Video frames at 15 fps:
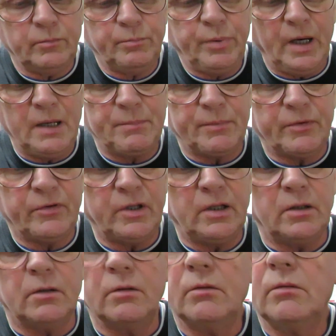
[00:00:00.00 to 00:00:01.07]
paper
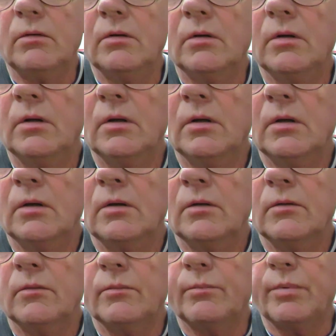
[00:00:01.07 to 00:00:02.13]
thin,
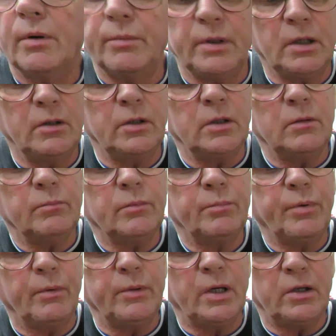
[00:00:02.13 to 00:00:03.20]
probably only
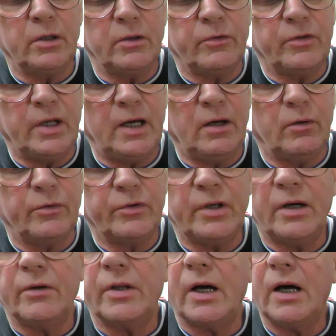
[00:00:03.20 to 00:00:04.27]
a thou
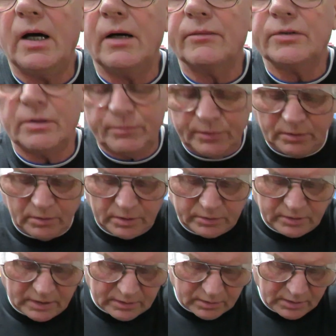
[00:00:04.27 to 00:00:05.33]
and a half, something
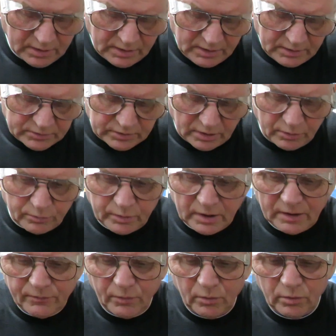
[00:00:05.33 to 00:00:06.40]
like that. So we
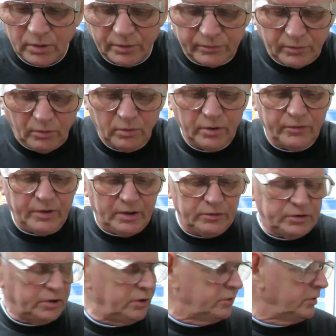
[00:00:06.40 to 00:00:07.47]
have all of
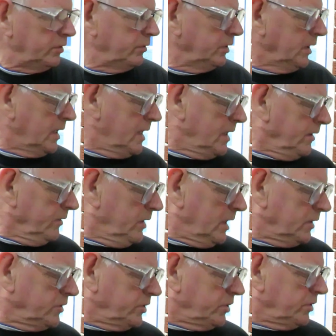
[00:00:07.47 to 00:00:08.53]
those here. So
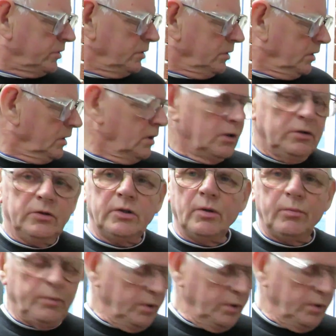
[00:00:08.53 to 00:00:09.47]
that's the